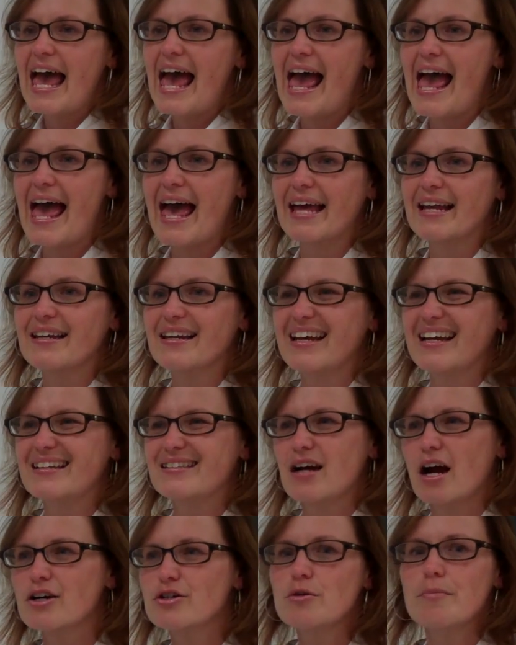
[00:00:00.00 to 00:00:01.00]
and
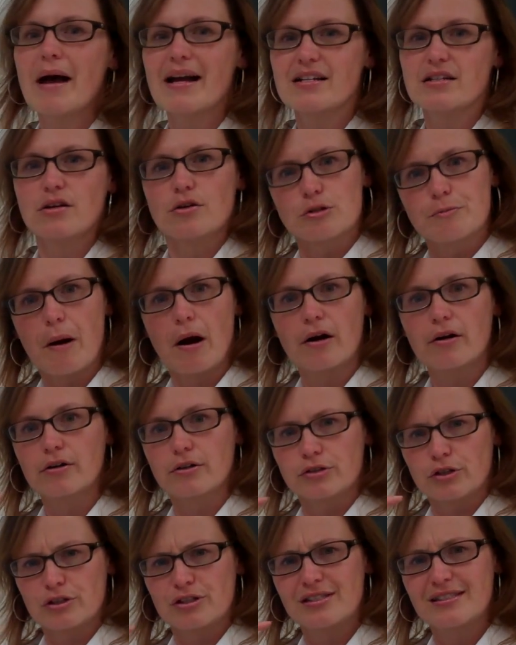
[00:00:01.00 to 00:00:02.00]
it's hard to imagine those
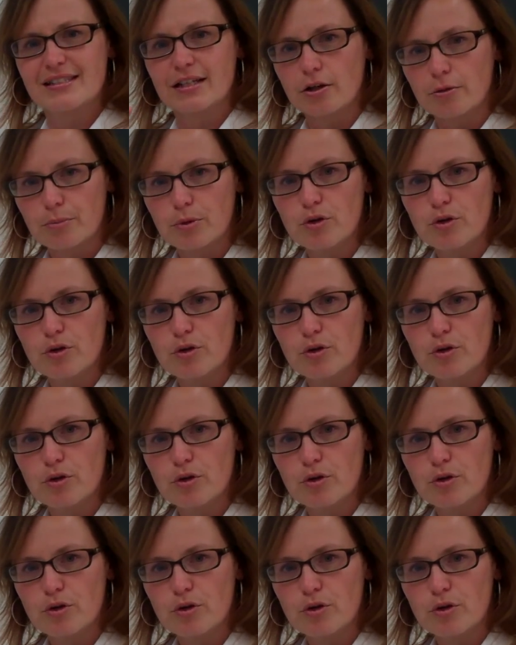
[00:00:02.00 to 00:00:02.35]
particles are still